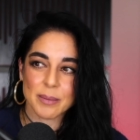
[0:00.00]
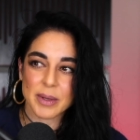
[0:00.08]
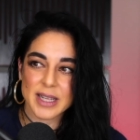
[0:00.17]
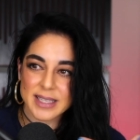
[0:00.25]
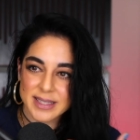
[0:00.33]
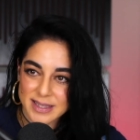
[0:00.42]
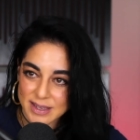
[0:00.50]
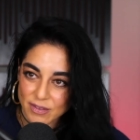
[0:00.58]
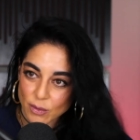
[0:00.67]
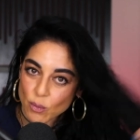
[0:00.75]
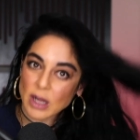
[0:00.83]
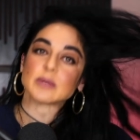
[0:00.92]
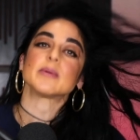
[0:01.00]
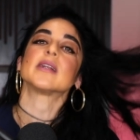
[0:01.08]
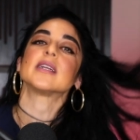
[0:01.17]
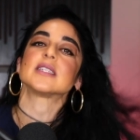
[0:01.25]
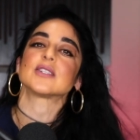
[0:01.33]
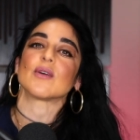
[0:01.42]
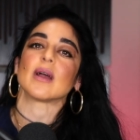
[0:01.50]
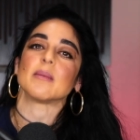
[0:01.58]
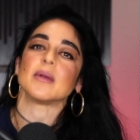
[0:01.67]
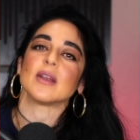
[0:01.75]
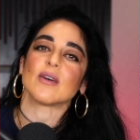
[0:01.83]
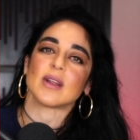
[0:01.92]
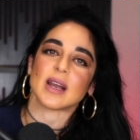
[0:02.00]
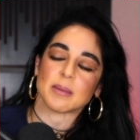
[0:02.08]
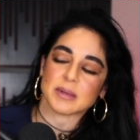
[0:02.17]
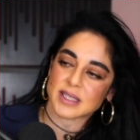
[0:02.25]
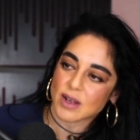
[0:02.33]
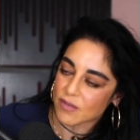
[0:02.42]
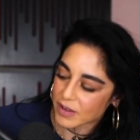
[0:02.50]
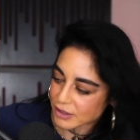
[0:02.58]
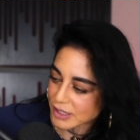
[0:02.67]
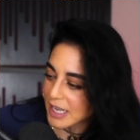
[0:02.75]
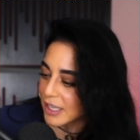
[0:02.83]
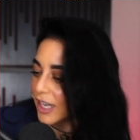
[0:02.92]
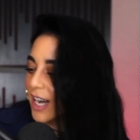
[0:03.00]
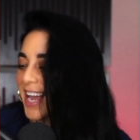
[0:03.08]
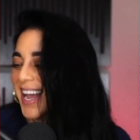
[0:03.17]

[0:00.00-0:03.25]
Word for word: because if you watch me on Instagram, you know that I am a self entertainer.